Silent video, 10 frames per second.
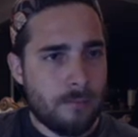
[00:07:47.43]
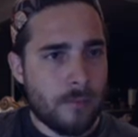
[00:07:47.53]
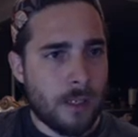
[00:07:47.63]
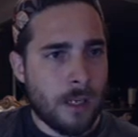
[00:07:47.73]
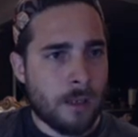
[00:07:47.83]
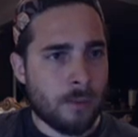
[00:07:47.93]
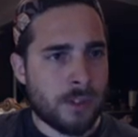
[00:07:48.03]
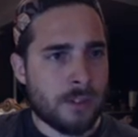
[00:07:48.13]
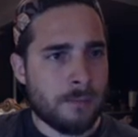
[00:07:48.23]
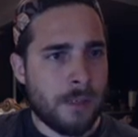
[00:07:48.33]
And we'll
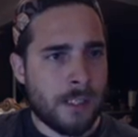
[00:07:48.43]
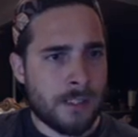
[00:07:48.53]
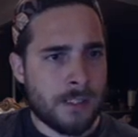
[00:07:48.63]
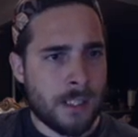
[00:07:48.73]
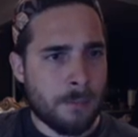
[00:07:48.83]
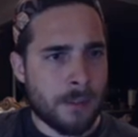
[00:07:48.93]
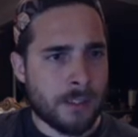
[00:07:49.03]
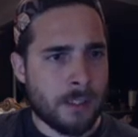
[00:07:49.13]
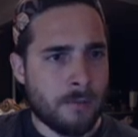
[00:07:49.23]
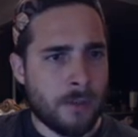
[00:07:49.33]
make it set up as a
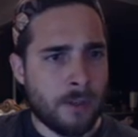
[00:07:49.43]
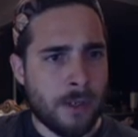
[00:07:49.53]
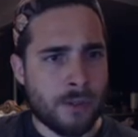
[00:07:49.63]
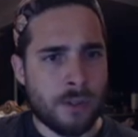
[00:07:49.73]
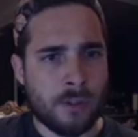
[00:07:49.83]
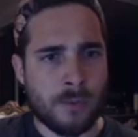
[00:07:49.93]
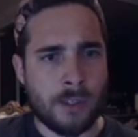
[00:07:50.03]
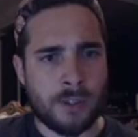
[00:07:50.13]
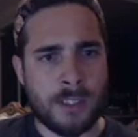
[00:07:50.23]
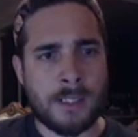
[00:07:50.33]
configuration as well,
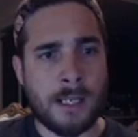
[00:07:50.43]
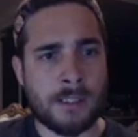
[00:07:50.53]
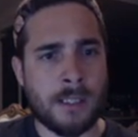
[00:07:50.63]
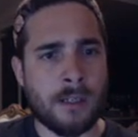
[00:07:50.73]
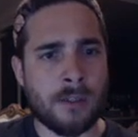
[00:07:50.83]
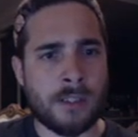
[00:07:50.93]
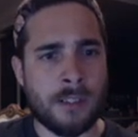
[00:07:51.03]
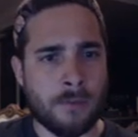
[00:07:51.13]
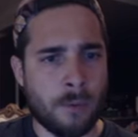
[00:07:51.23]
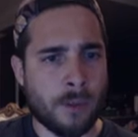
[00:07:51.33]
just to test it out to see if
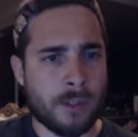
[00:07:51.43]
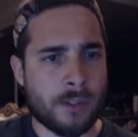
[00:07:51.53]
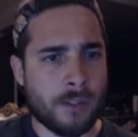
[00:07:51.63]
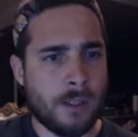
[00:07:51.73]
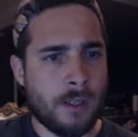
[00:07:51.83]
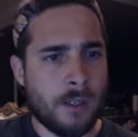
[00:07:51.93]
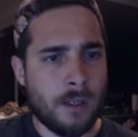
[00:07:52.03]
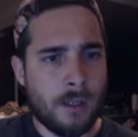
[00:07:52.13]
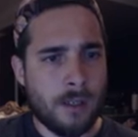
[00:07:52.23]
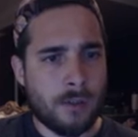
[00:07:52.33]
it works.
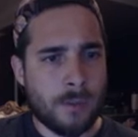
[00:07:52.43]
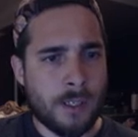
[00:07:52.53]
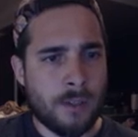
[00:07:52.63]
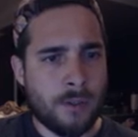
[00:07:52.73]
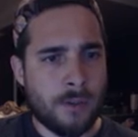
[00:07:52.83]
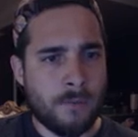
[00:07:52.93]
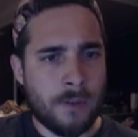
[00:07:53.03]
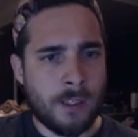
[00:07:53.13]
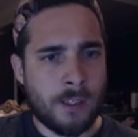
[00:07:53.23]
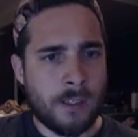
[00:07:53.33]
So we got a new
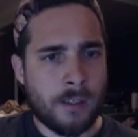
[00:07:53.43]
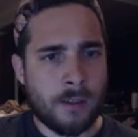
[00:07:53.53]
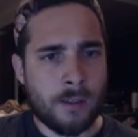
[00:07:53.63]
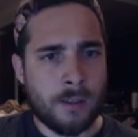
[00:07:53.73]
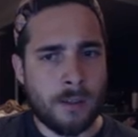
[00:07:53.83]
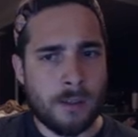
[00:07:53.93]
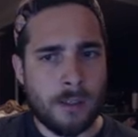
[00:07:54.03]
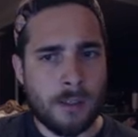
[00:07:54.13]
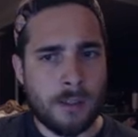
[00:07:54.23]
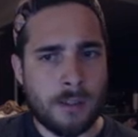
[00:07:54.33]
config here.
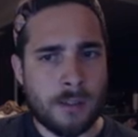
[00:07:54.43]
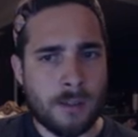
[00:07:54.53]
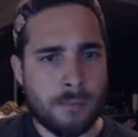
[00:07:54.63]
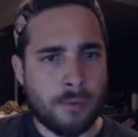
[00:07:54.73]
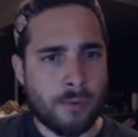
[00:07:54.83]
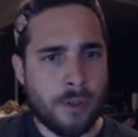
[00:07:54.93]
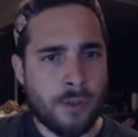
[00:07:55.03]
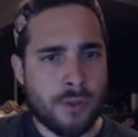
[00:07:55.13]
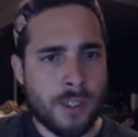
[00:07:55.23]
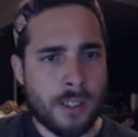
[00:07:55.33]
This is the
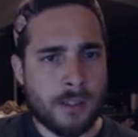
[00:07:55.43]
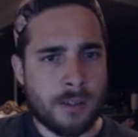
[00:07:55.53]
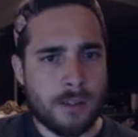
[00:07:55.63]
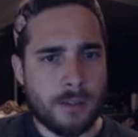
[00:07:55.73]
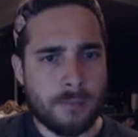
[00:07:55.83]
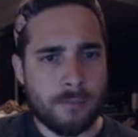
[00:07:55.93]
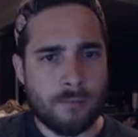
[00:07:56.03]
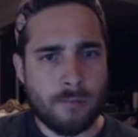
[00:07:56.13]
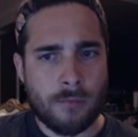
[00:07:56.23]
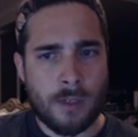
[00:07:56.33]
project,
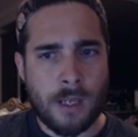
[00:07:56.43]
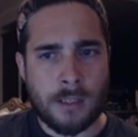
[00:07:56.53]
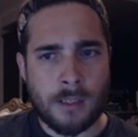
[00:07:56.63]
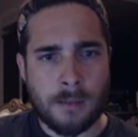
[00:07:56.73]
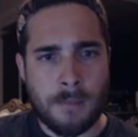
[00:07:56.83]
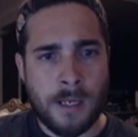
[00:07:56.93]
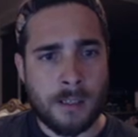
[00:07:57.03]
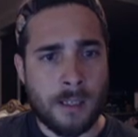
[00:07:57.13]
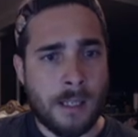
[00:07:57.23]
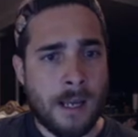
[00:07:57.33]
and then the main
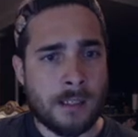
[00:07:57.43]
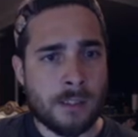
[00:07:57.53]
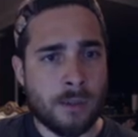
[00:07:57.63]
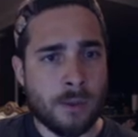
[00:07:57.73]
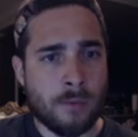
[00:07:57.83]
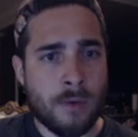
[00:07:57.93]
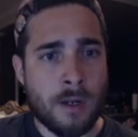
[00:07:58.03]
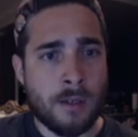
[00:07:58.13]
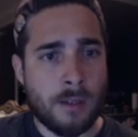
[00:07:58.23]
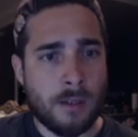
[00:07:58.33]
class that you want to
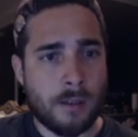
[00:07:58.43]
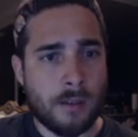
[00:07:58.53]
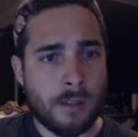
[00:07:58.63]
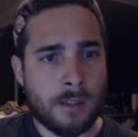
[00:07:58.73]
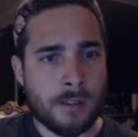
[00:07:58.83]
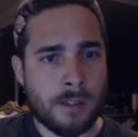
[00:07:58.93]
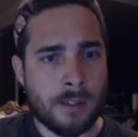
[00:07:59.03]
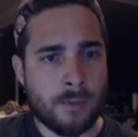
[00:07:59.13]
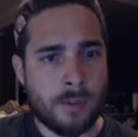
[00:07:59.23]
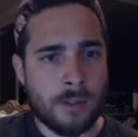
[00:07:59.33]
run is
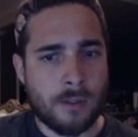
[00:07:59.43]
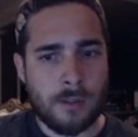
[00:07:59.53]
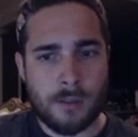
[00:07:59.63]
this one.